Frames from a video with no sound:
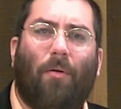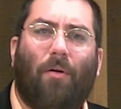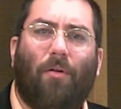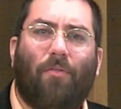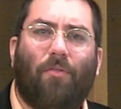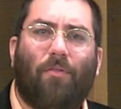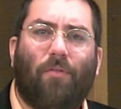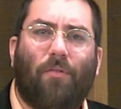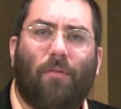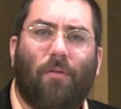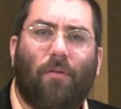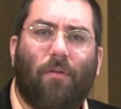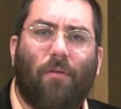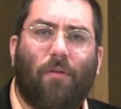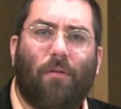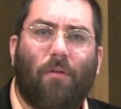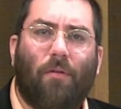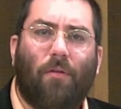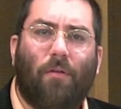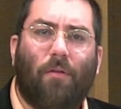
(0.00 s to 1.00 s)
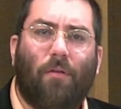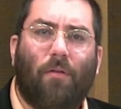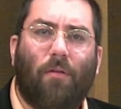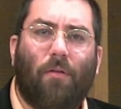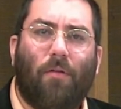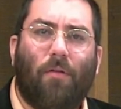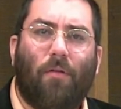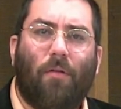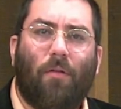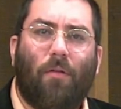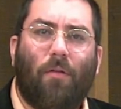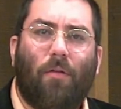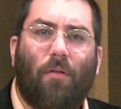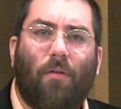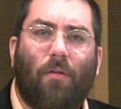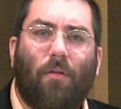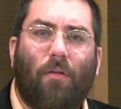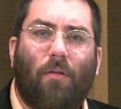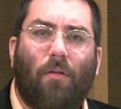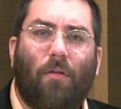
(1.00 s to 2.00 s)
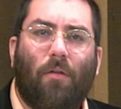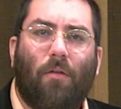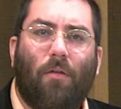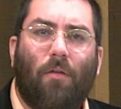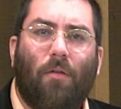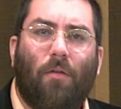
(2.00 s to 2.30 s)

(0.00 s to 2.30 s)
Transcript: (silence)